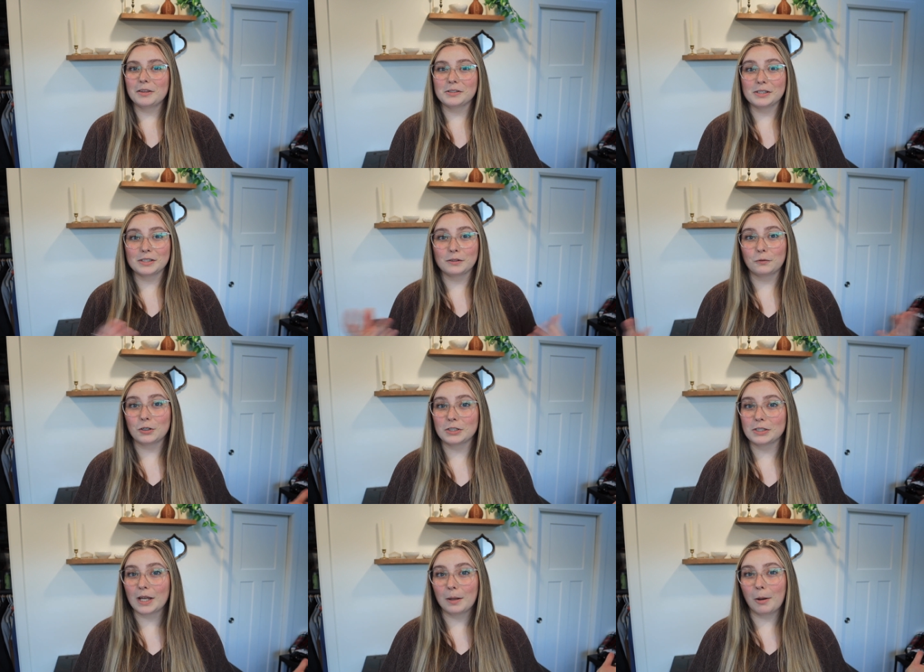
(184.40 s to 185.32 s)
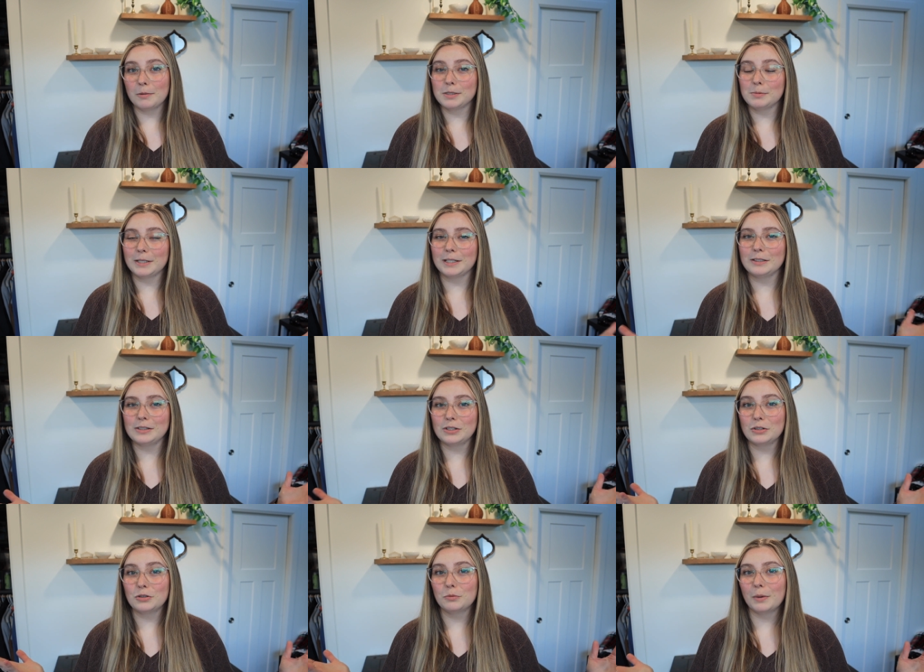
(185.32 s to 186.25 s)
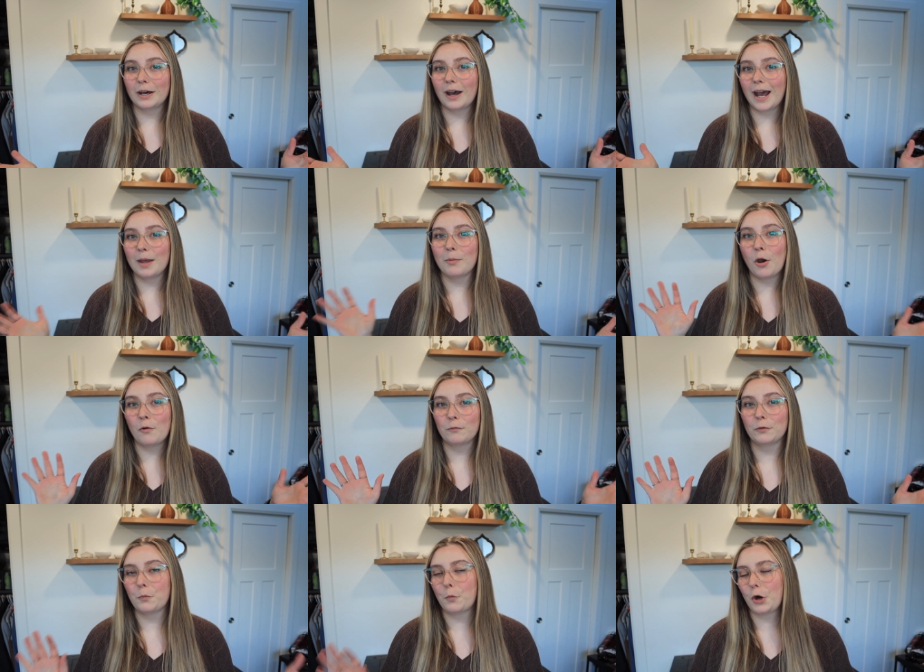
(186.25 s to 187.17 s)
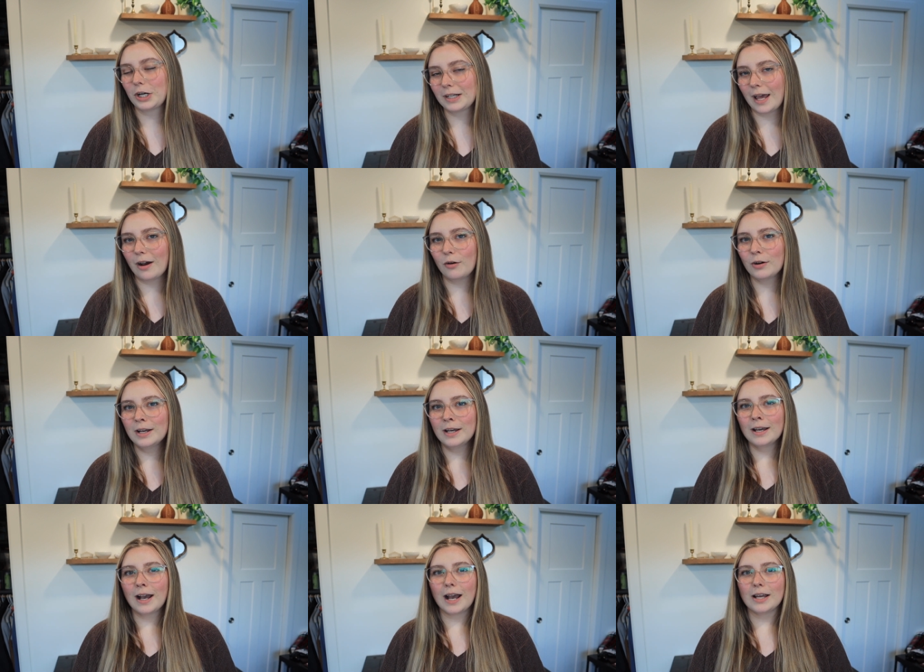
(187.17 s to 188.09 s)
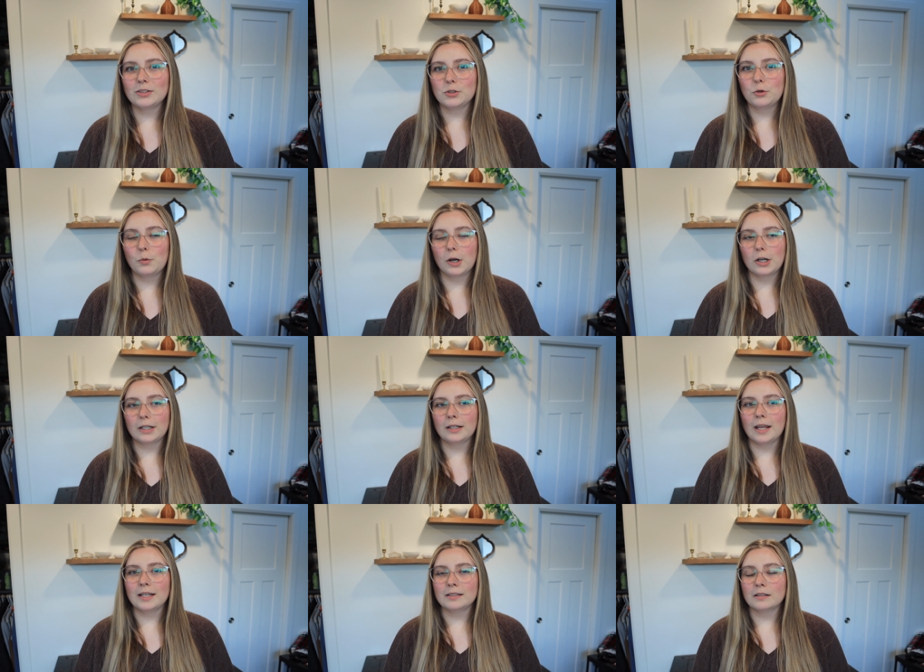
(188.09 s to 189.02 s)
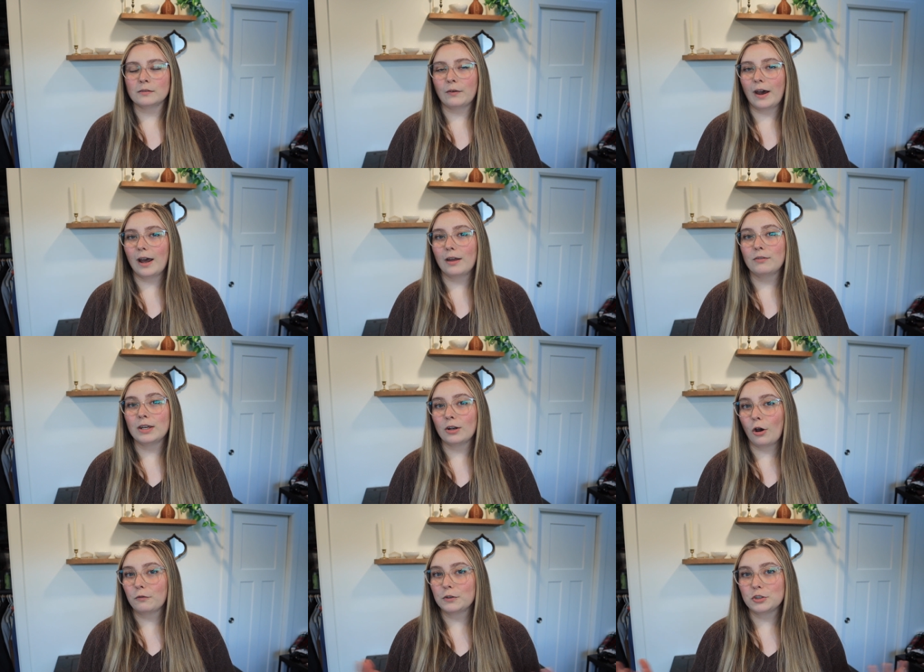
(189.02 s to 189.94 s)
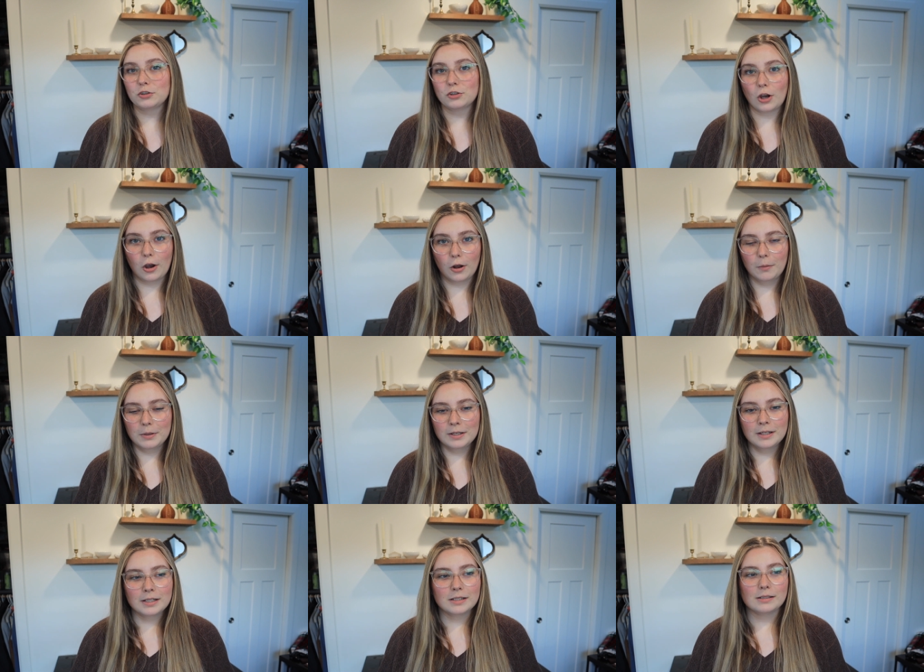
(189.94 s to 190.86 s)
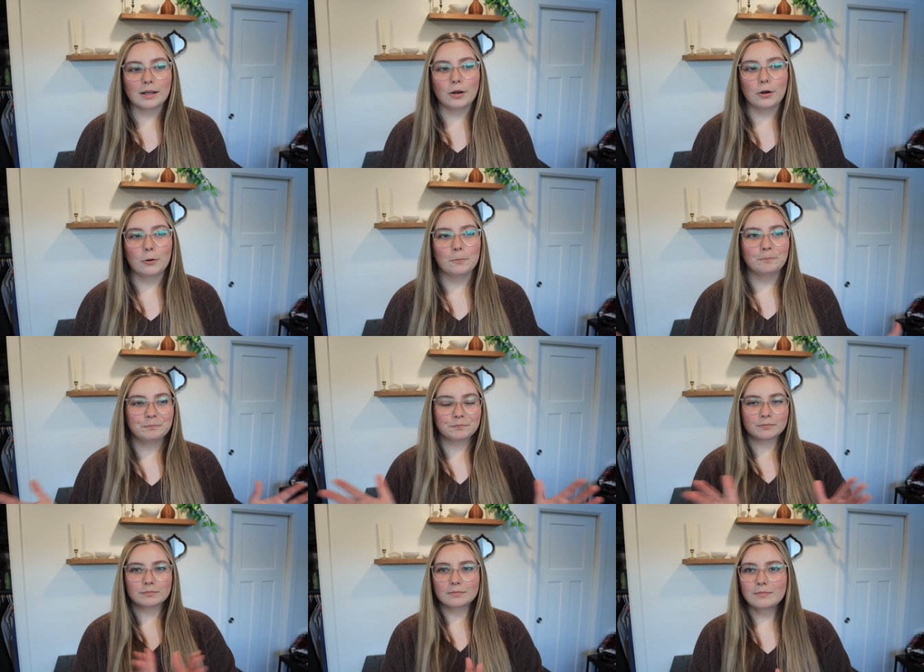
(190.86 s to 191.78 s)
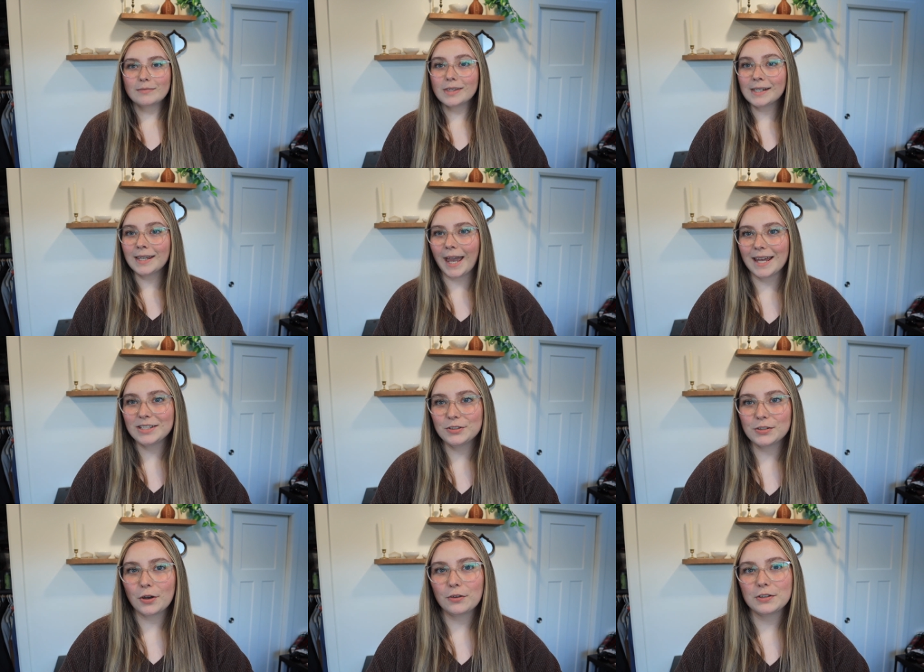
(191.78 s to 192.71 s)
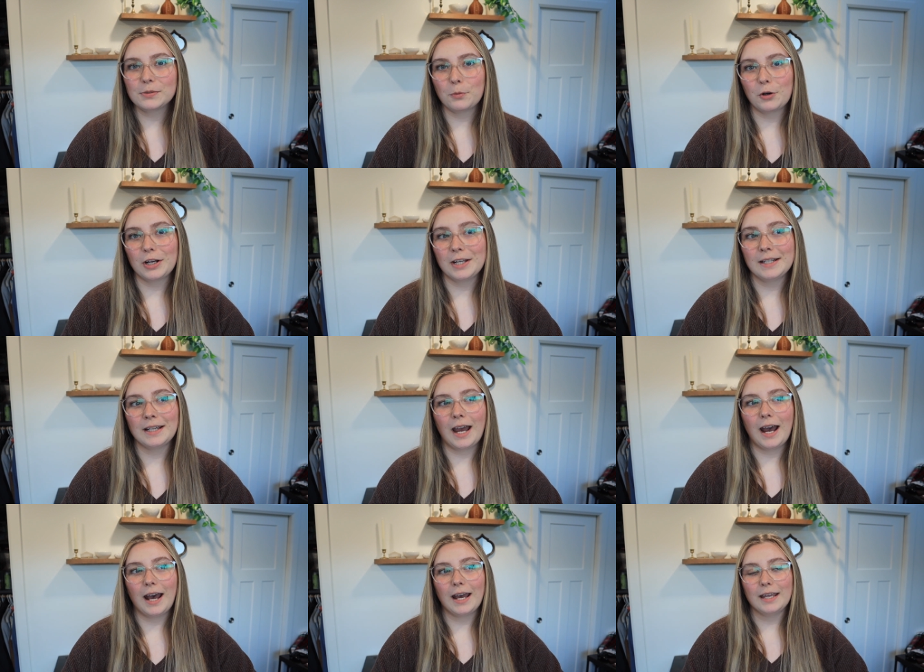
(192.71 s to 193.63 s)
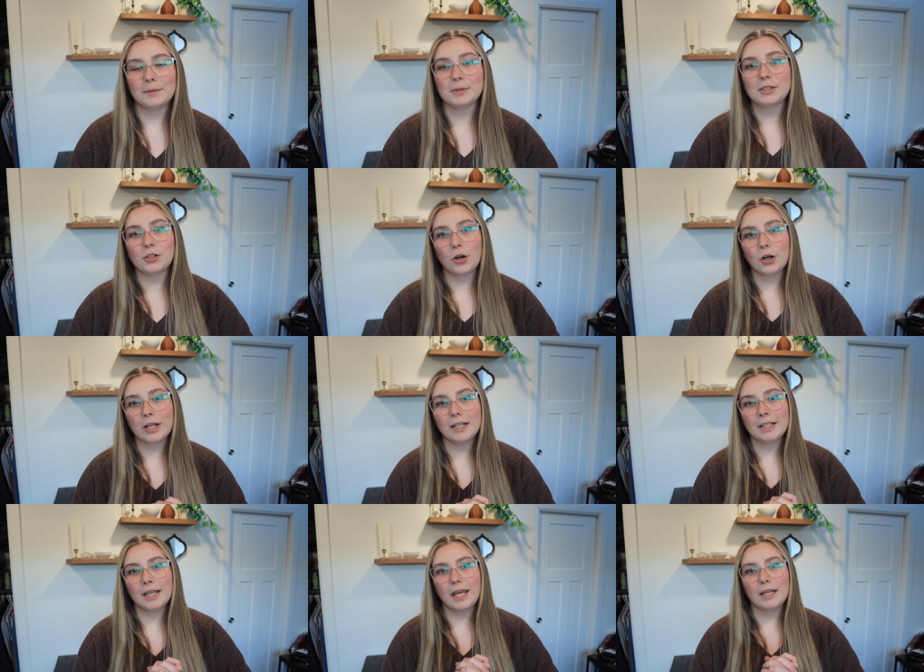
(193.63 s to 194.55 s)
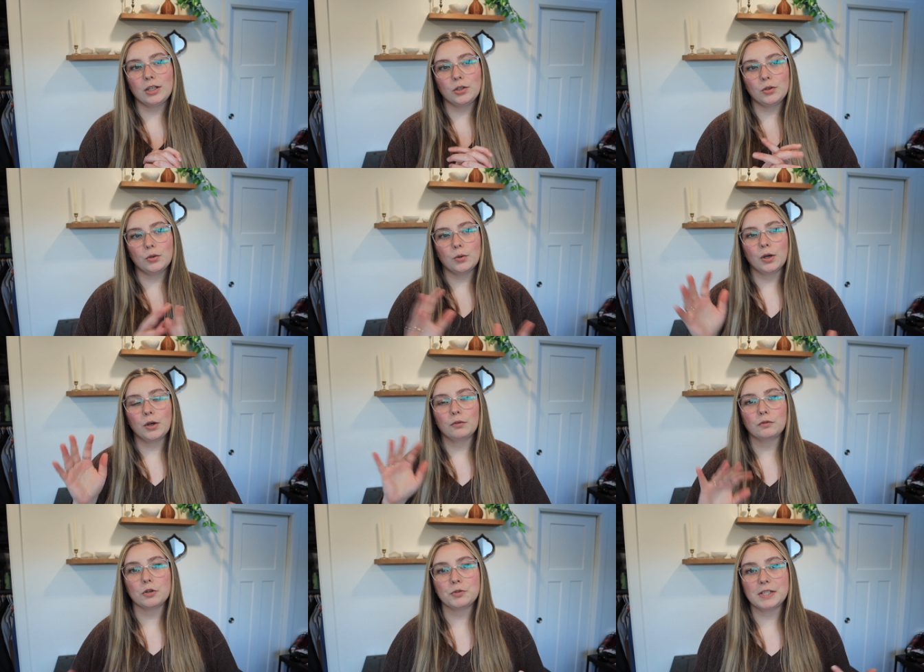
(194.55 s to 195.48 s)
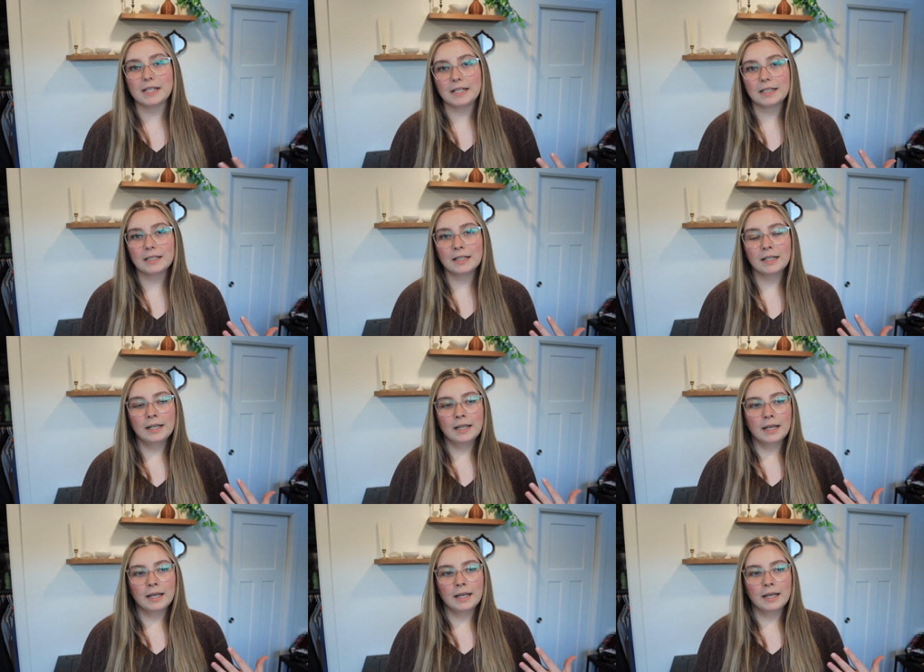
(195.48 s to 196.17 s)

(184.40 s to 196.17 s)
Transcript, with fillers: This is the first time I'm speaking to you, but I'm home from work now. I do work an 8 to 5 in office job. So, as you saw this morning, I am starting a new routine,